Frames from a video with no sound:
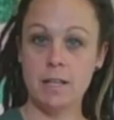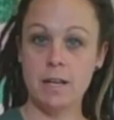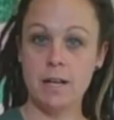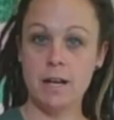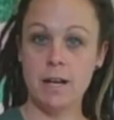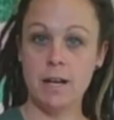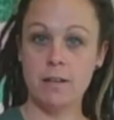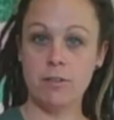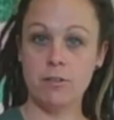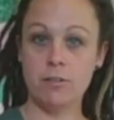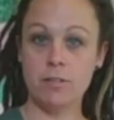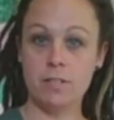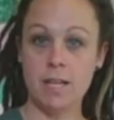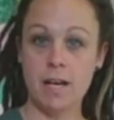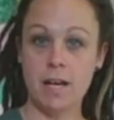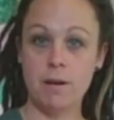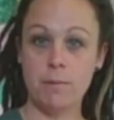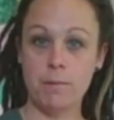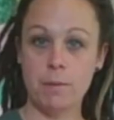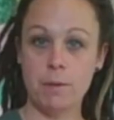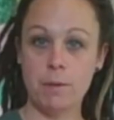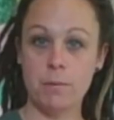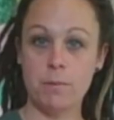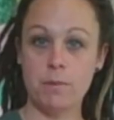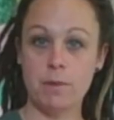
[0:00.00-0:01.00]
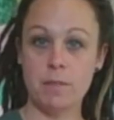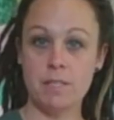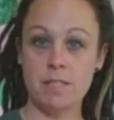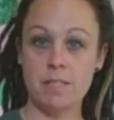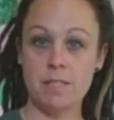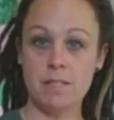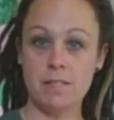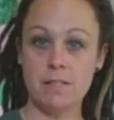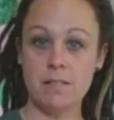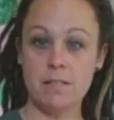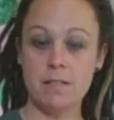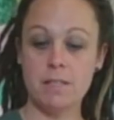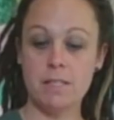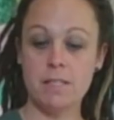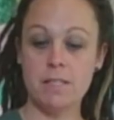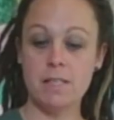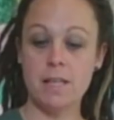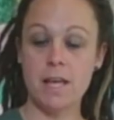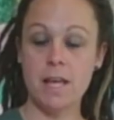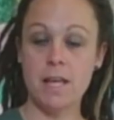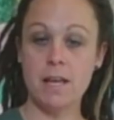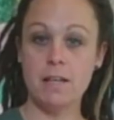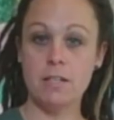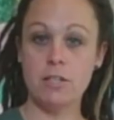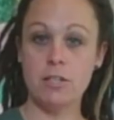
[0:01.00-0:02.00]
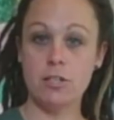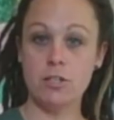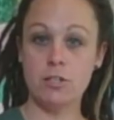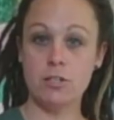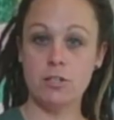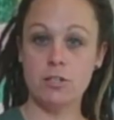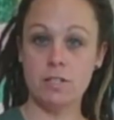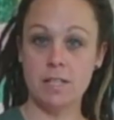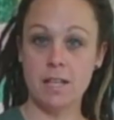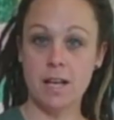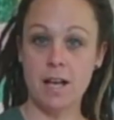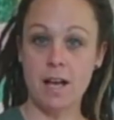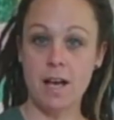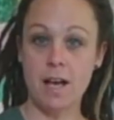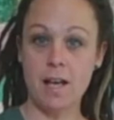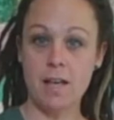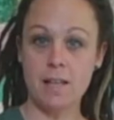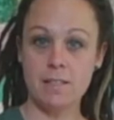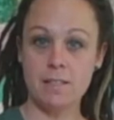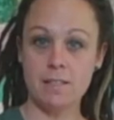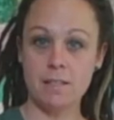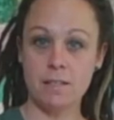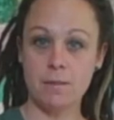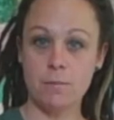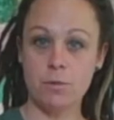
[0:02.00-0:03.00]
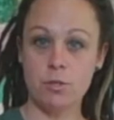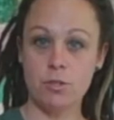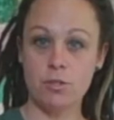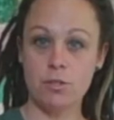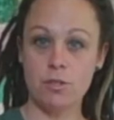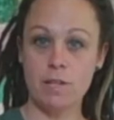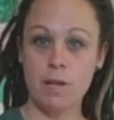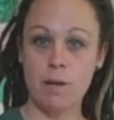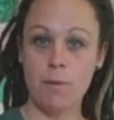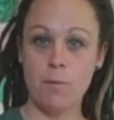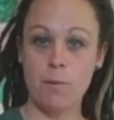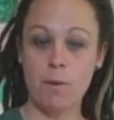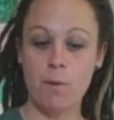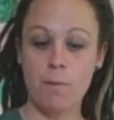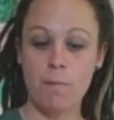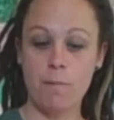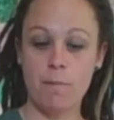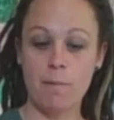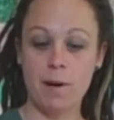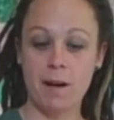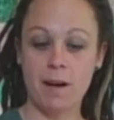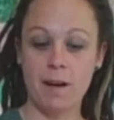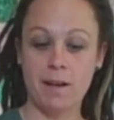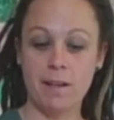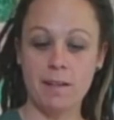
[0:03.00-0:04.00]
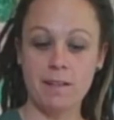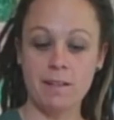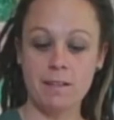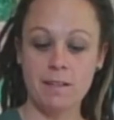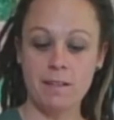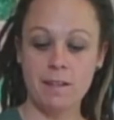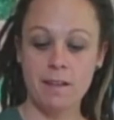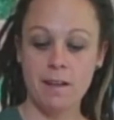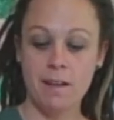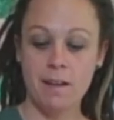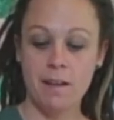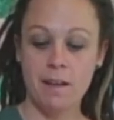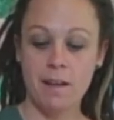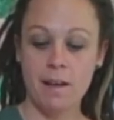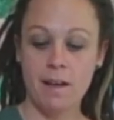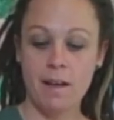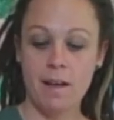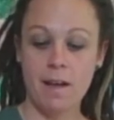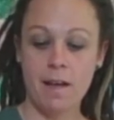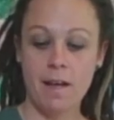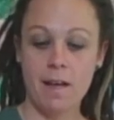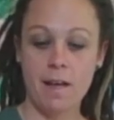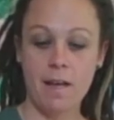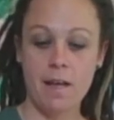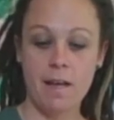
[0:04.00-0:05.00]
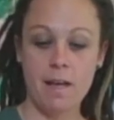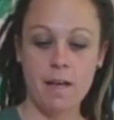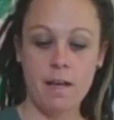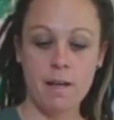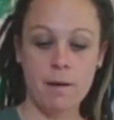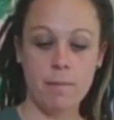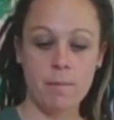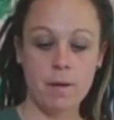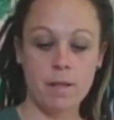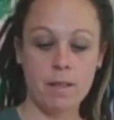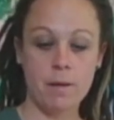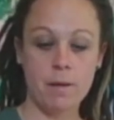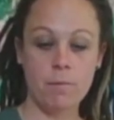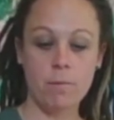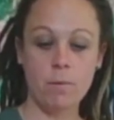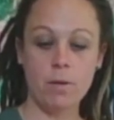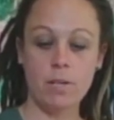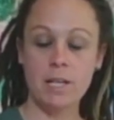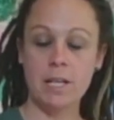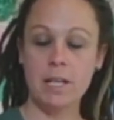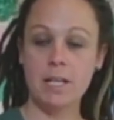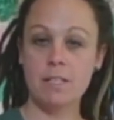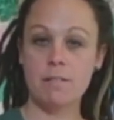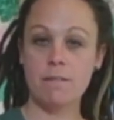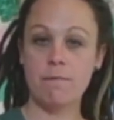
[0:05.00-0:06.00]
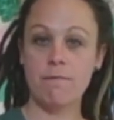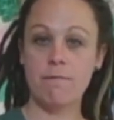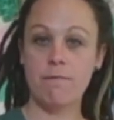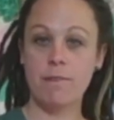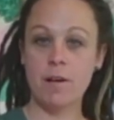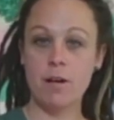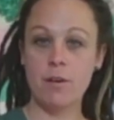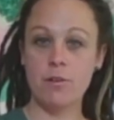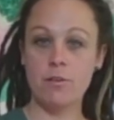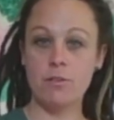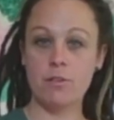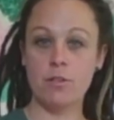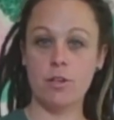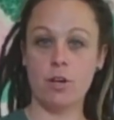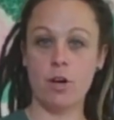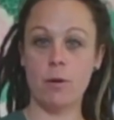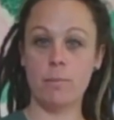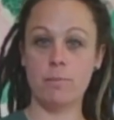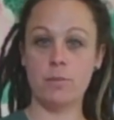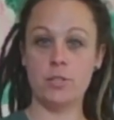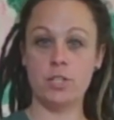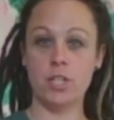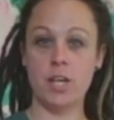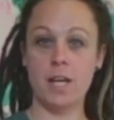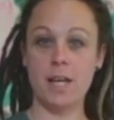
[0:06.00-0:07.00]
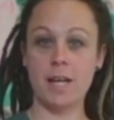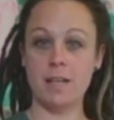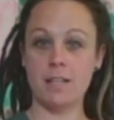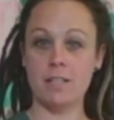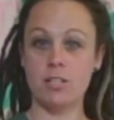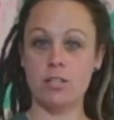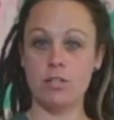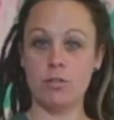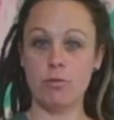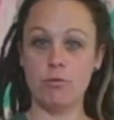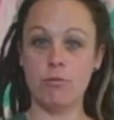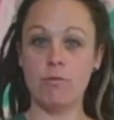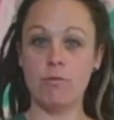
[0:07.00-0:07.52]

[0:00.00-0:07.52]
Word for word: an adult to help you with the scissors, then just ask, I'm sure they won't mind. And then we're going to use some found objects to